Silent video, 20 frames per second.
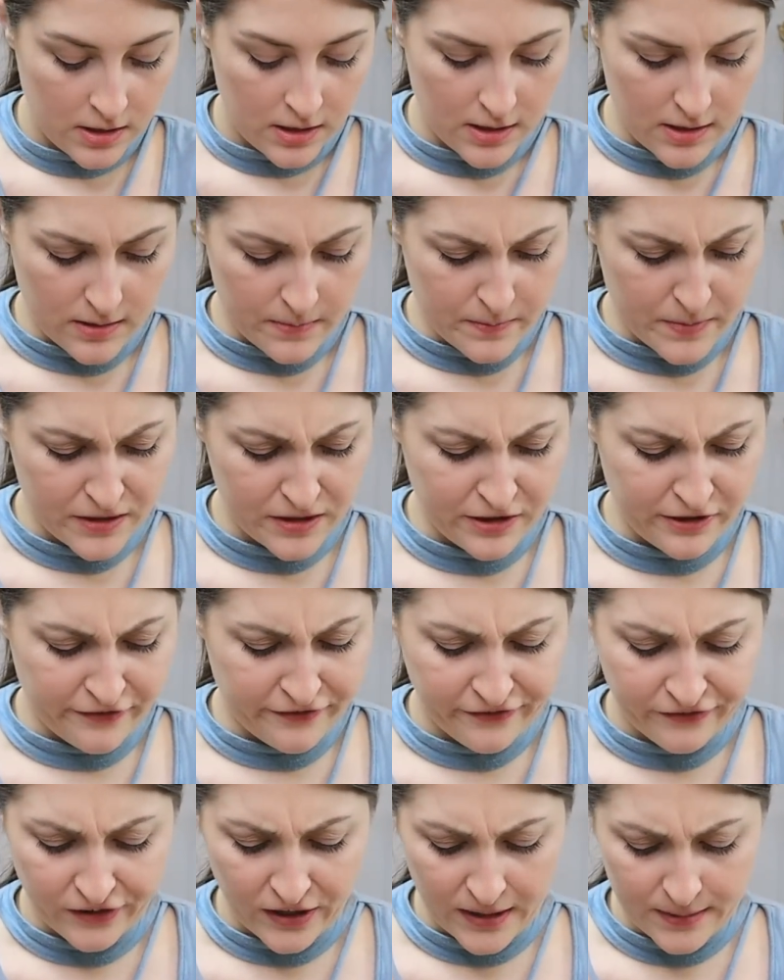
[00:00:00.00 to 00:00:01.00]
But their
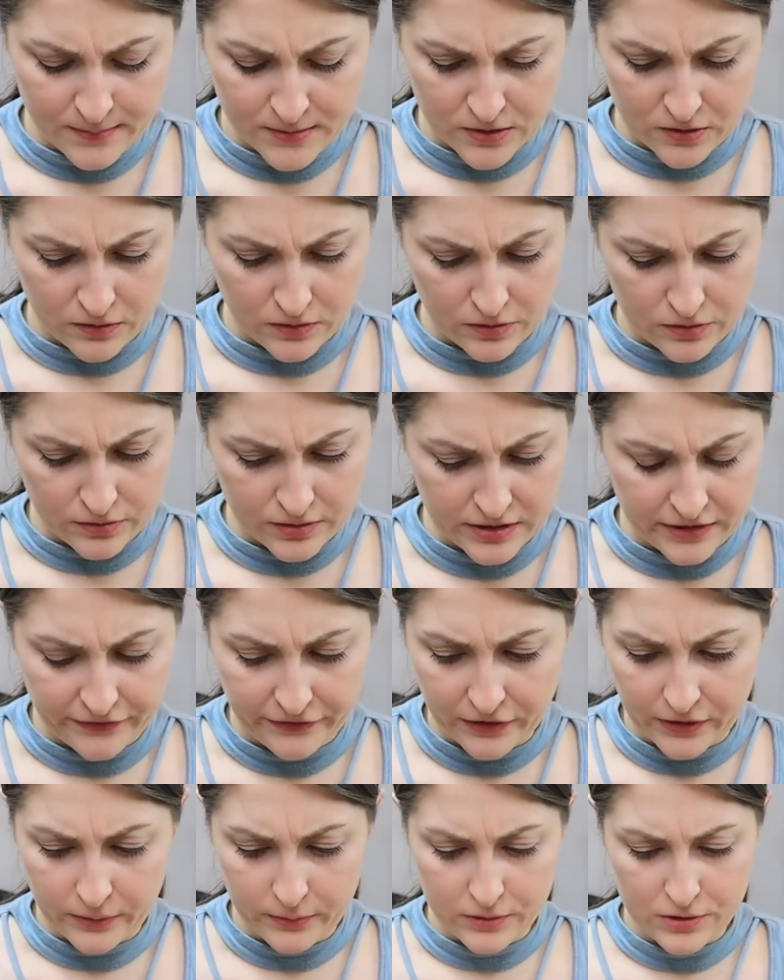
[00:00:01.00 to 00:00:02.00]
frames are a little
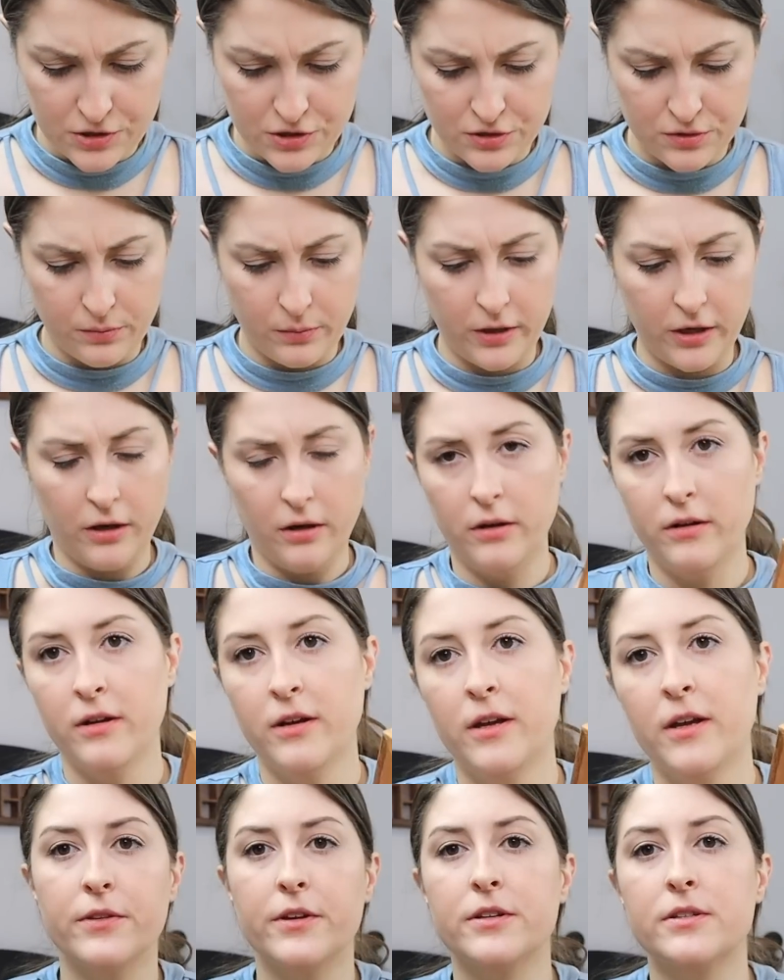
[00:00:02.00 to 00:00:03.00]
different, which is weird.
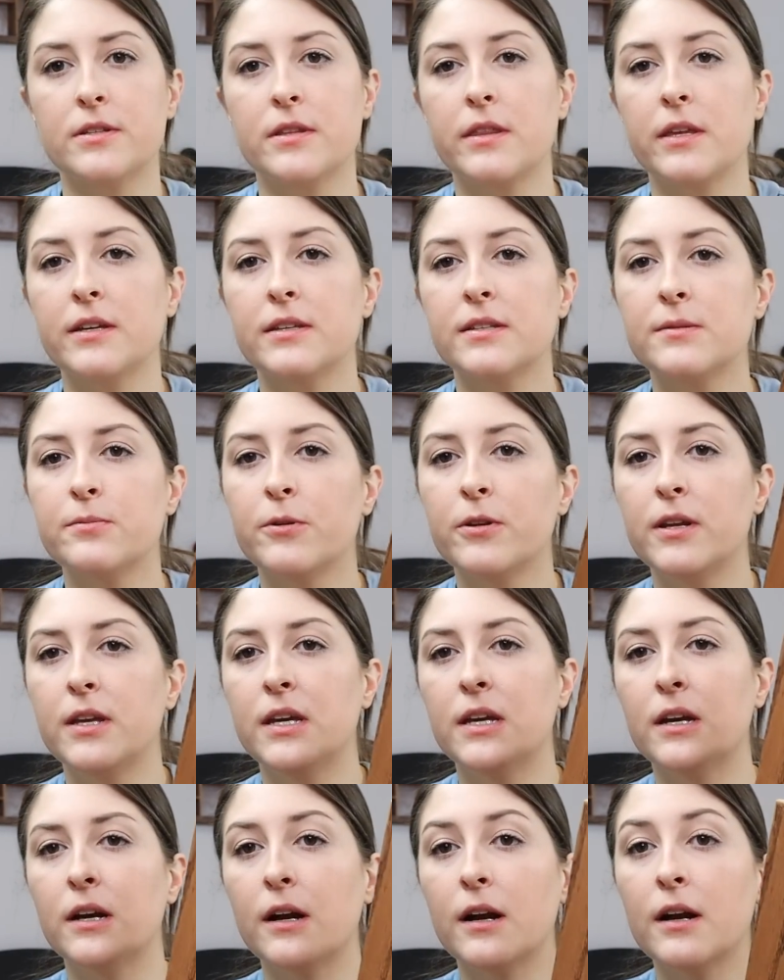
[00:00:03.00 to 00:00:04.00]
So there's this one
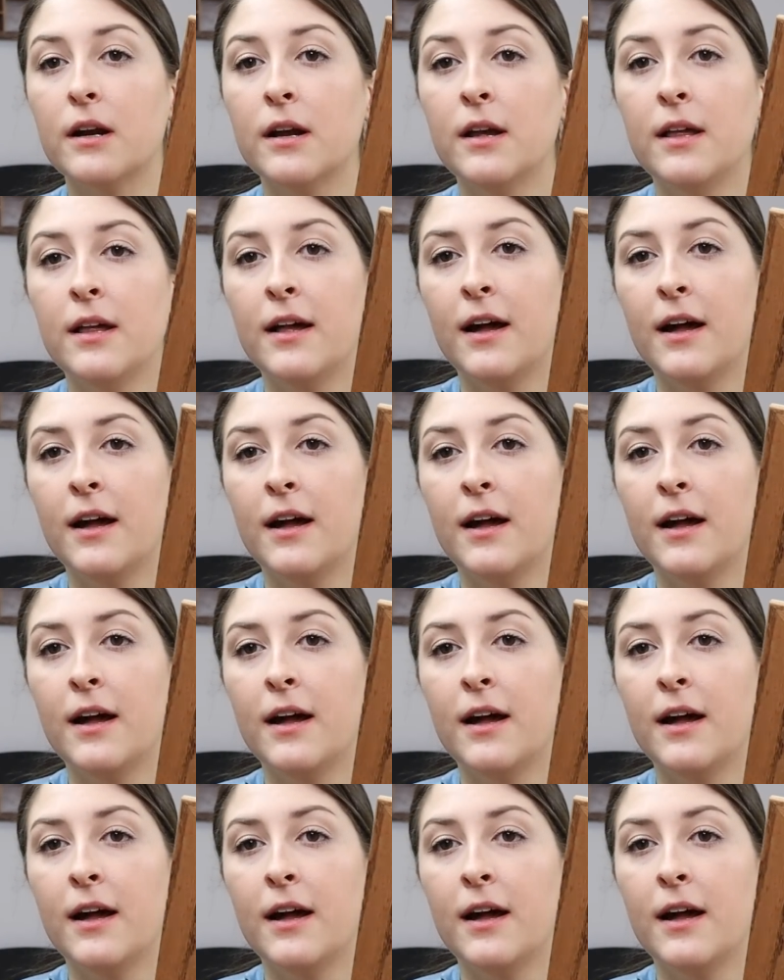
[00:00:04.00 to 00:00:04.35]
here.